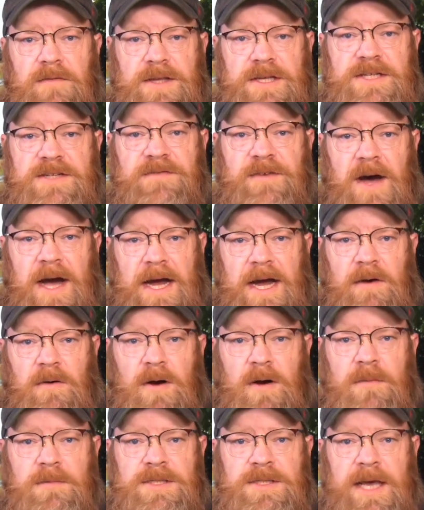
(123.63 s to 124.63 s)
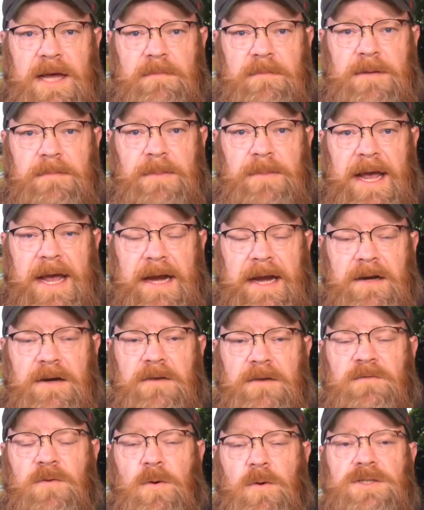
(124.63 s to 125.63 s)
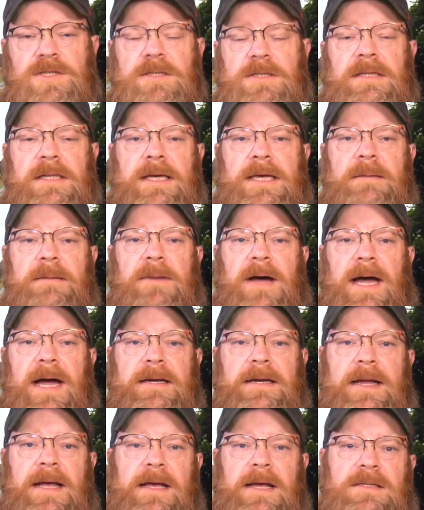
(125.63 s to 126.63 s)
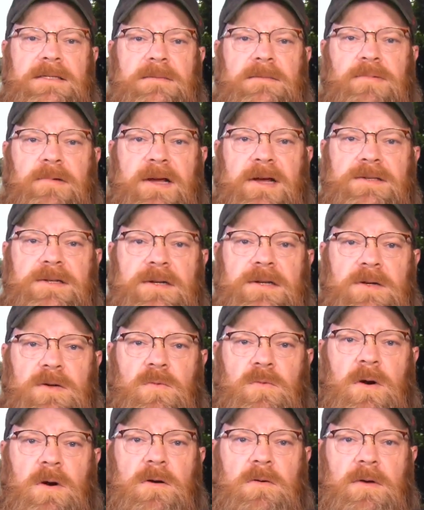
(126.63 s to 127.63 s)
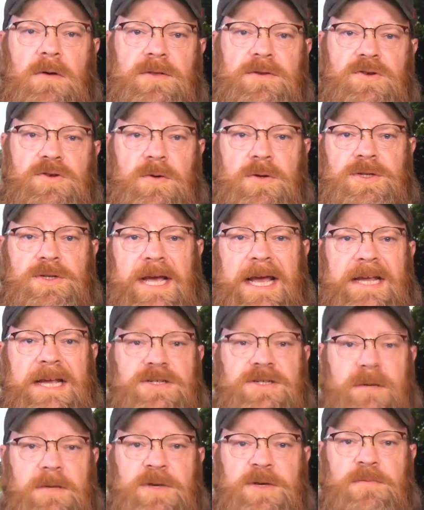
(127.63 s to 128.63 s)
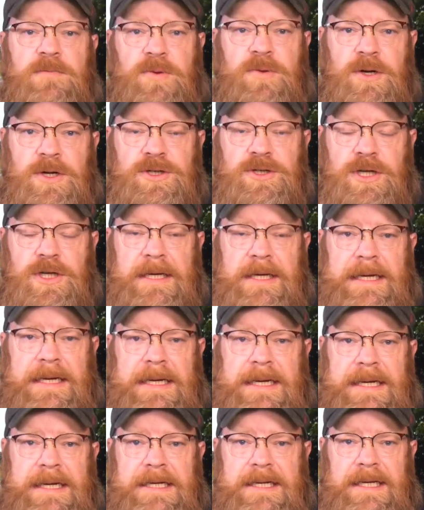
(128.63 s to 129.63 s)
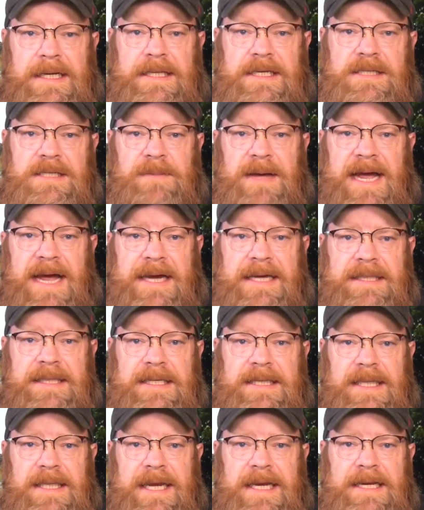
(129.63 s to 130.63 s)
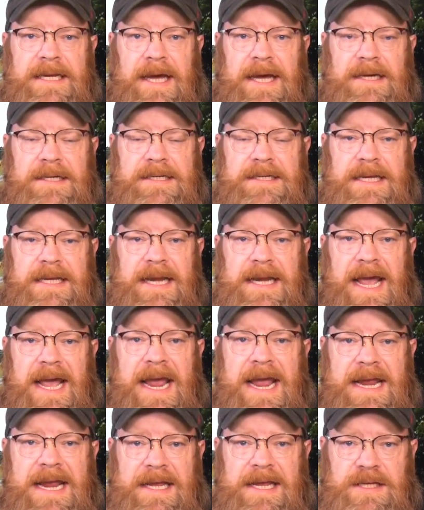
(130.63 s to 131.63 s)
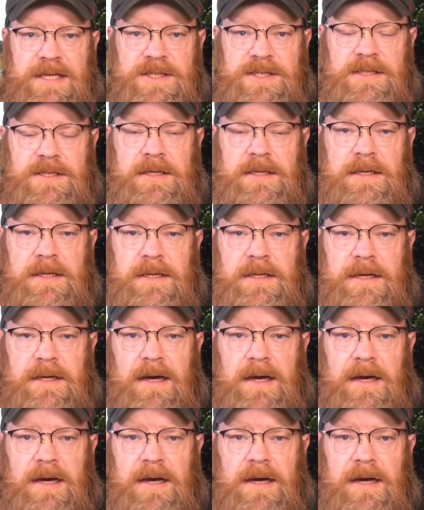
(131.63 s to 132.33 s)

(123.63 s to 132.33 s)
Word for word: of these firearms can be banned. And unfortunately, Biden has some precedent to work with. George H.W. Bush did this back in the late 1980s.